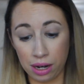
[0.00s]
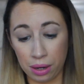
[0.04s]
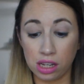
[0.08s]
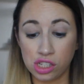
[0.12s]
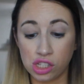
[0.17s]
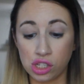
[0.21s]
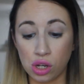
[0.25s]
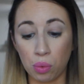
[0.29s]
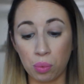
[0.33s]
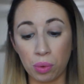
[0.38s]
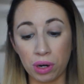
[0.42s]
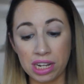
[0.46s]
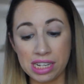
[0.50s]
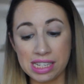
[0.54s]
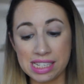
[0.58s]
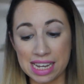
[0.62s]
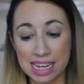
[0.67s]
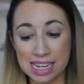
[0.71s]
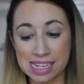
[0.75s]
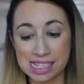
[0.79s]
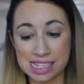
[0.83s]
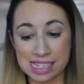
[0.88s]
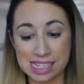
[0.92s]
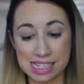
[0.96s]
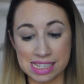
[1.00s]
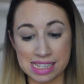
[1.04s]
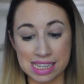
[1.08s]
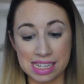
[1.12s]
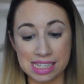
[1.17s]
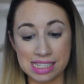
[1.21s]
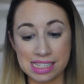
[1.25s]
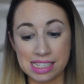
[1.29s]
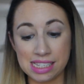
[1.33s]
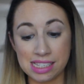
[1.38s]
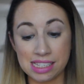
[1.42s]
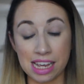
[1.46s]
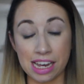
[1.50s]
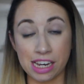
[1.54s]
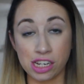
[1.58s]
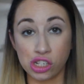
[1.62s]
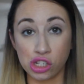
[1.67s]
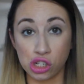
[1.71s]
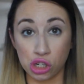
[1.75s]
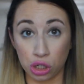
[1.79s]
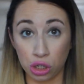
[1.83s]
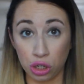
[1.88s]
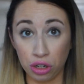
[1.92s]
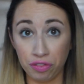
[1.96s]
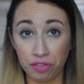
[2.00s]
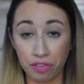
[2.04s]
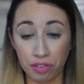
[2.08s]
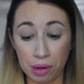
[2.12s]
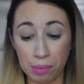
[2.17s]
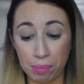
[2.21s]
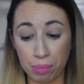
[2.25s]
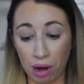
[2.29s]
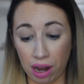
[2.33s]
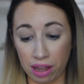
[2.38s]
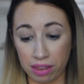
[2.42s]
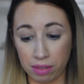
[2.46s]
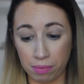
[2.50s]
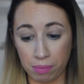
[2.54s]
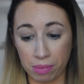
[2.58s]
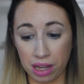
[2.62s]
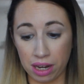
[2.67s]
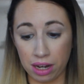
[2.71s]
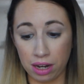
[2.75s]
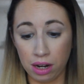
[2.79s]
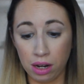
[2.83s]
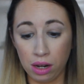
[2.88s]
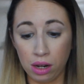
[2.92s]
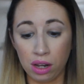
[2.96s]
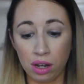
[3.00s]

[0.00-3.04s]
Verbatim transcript: So what it says is this is a sugar-free breath mint